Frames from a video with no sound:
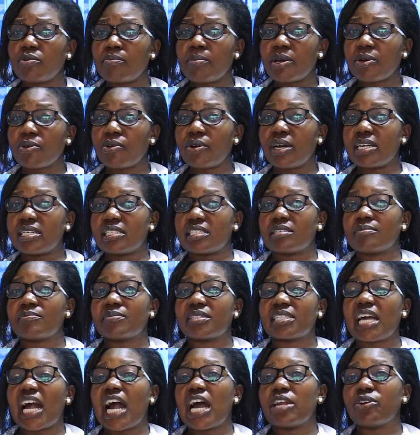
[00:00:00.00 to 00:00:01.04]

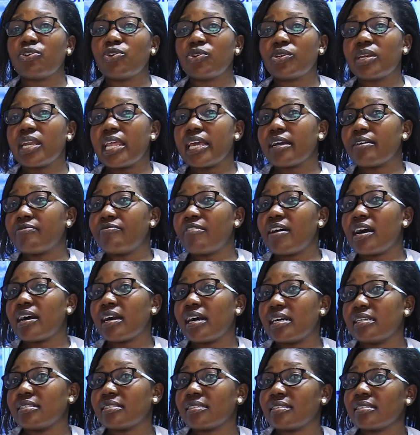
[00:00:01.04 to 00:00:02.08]
microorganisms are not like
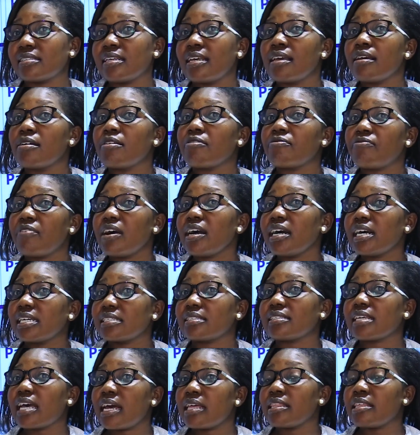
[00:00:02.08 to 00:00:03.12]
fungus.
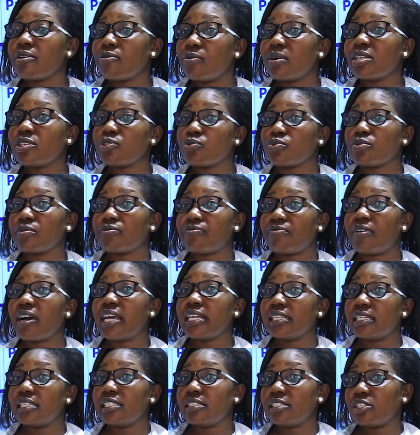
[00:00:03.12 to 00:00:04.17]
Fungus are the ones we
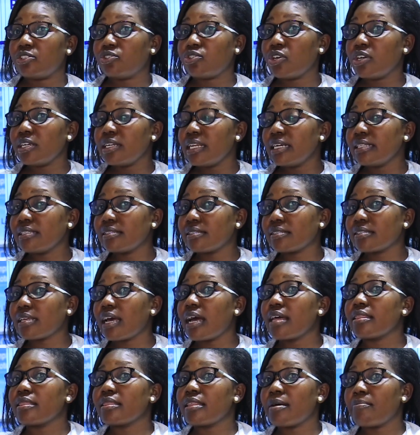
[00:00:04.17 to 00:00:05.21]
find in the toilets
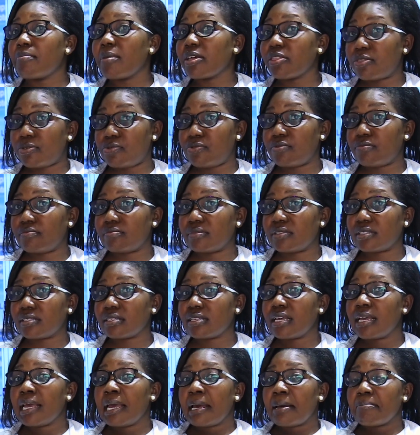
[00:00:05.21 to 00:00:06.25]
and the bathrooms.
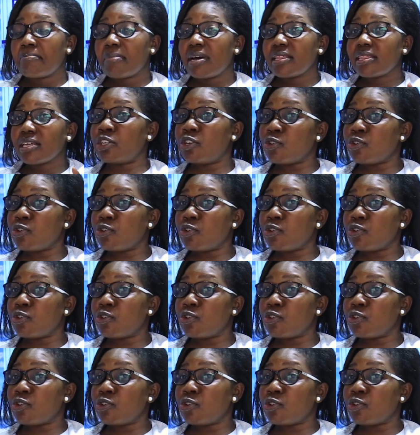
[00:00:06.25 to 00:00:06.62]
But the